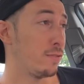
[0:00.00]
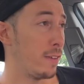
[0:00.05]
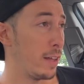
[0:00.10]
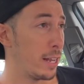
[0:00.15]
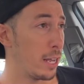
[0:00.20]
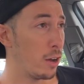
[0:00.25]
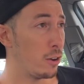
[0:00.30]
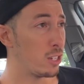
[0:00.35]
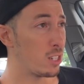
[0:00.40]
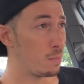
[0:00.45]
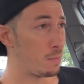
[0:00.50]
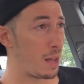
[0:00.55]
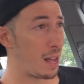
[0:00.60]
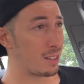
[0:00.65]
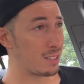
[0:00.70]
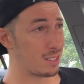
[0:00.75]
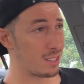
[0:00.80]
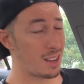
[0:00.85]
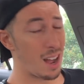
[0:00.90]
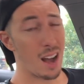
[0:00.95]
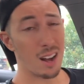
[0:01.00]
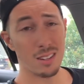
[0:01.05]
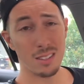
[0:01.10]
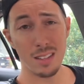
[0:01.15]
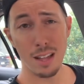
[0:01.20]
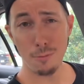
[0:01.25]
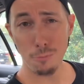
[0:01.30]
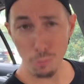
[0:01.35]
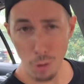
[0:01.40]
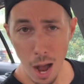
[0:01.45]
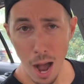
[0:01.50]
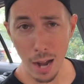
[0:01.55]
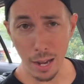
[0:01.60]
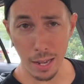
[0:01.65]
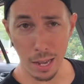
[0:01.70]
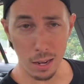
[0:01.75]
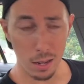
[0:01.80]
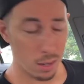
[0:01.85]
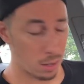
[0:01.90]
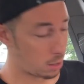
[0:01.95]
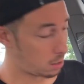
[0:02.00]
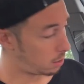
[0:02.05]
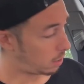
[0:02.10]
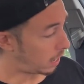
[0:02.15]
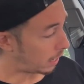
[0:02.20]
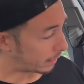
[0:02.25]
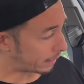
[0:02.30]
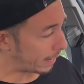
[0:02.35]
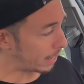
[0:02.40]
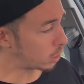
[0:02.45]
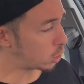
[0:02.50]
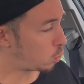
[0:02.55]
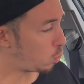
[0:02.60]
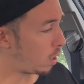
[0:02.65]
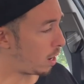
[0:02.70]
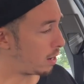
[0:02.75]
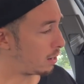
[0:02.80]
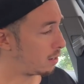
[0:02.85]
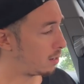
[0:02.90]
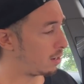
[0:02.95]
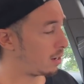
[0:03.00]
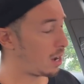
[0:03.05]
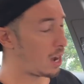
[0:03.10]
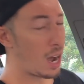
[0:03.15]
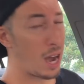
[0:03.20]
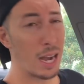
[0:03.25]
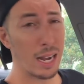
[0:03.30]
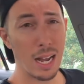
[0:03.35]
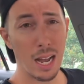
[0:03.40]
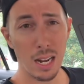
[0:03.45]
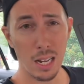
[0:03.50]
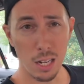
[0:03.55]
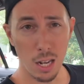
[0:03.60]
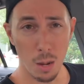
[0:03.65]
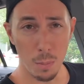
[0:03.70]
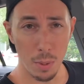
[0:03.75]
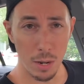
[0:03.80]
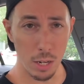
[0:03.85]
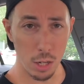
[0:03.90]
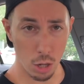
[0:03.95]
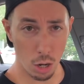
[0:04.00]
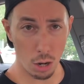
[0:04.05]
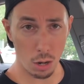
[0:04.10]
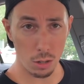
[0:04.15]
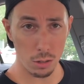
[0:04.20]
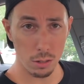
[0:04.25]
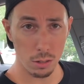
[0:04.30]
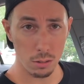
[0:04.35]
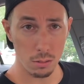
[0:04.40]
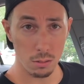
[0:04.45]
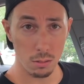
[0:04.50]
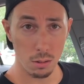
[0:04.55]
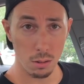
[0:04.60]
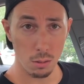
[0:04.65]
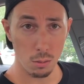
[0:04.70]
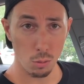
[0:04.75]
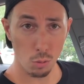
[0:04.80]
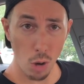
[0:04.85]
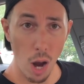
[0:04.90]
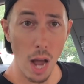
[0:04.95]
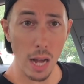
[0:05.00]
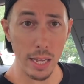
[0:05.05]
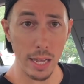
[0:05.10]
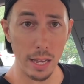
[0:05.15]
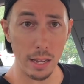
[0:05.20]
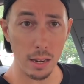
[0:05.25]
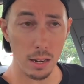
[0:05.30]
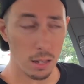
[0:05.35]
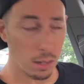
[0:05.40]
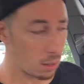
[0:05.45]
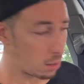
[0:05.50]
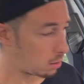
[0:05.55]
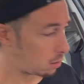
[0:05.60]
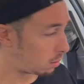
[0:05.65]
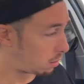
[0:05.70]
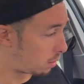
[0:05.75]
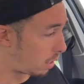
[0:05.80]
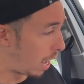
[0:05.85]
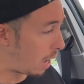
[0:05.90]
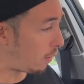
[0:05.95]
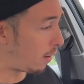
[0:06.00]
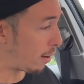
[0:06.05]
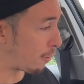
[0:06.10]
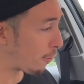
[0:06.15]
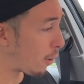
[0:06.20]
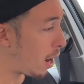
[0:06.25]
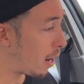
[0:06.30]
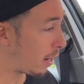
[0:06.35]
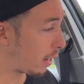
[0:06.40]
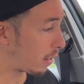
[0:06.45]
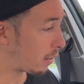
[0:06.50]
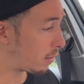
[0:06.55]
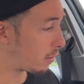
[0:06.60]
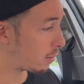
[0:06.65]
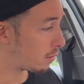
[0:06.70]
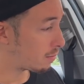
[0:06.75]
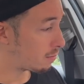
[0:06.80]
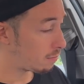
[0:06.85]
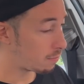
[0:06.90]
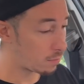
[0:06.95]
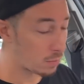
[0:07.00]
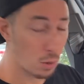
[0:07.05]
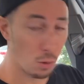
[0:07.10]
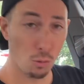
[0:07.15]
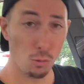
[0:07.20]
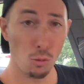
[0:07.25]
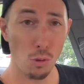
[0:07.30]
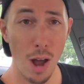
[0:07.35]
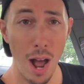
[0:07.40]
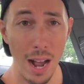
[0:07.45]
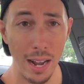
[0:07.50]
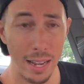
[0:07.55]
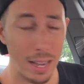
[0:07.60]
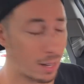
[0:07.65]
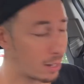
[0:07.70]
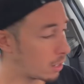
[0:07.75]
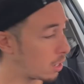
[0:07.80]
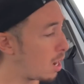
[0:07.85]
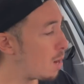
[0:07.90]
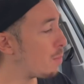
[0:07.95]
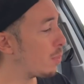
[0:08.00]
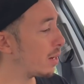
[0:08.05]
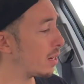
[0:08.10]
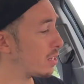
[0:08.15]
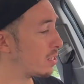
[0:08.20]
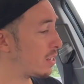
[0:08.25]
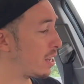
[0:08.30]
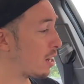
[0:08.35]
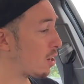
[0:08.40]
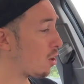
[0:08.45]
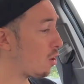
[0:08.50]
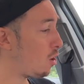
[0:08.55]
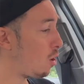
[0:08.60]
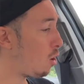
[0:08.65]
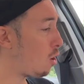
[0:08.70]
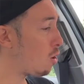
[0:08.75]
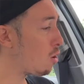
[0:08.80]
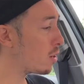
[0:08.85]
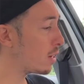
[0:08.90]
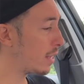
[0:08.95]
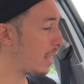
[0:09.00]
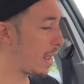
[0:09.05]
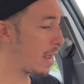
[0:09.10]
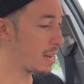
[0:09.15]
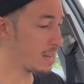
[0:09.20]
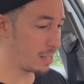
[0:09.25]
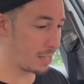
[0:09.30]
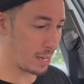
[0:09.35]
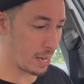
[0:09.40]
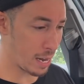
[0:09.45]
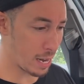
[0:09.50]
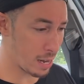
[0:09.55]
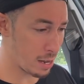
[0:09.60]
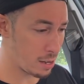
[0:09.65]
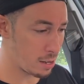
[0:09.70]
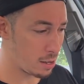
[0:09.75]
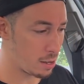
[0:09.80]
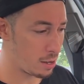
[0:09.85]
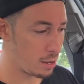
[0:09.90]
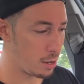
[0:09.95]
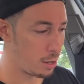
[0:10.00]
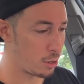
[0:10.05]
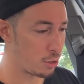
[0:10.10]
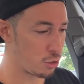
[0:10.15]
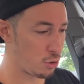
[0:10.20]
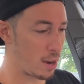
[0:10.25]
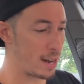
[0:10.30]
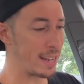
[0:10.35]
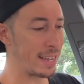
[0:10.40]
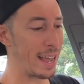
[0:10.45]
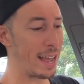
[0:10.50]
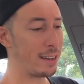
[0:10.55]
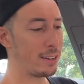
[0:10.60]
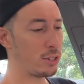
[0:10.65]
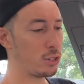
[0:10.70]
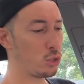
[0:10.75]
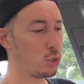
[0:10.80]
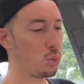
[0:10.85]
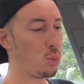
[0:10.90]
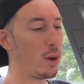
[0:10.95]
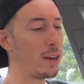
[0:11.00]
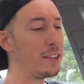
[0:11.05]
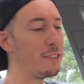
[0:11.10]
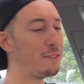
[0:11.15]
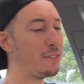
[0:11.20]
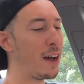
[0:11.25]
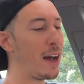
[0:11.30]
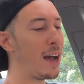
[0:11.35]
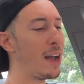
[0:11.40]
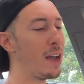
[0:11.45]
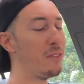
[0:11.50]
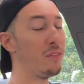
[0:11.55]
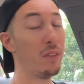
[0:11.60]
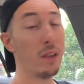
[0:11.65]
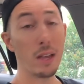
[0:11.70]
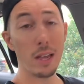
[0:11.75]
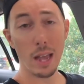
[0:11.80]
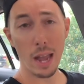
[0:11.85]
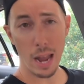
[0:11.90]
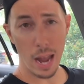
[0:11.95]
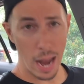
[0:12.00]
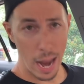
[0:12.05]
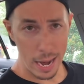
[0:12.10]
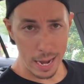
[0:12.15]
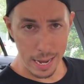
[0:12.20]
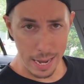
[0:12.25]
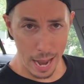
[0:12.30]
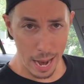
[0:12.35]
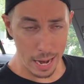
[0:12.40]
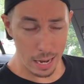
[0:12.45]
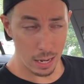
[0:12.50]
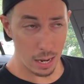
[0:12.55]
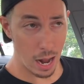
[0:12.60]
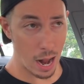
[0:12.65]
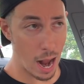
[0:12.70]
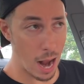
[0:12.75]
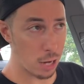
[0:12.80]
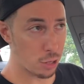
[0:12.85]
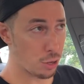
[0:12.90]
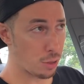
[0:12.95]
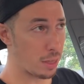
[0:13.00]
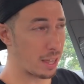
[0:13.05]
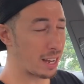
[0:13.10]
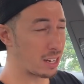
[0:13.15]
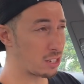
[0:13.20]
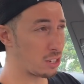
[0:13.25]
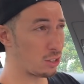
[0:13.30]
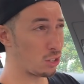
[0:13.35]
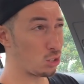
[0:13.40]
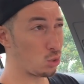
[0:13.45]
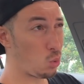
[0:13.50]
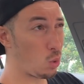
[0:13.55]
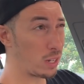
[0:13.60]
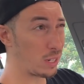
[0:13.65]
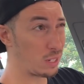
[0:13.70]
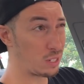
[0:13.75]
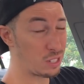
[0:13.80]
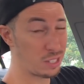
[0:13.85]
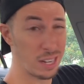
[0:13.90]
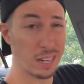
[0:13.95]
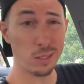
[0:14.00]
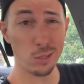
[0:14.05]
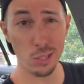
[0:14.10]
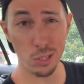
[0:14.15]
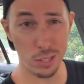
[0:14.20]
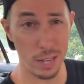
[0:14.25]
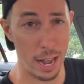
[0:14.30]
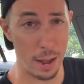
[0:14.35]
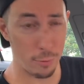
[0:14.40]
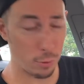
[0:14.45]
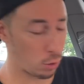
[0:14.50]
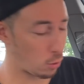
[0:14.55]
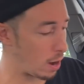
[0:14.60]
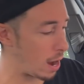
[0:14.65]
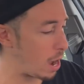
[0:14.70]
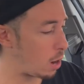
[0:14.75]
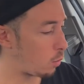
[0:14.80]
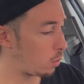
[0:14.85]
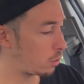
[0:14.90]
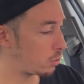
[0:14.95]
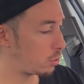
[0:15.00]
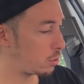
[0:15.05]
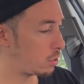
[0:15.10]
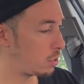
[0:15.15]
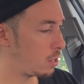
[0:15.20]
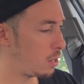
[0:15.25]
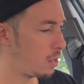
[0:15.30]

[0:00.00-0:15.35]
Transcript: video is about stocks that rocket. And guess what? I got a company called Rocket. How ironic. Rocket Companies, ticker RKT, trading at 25.88. I actually think it's in the 26s after hours.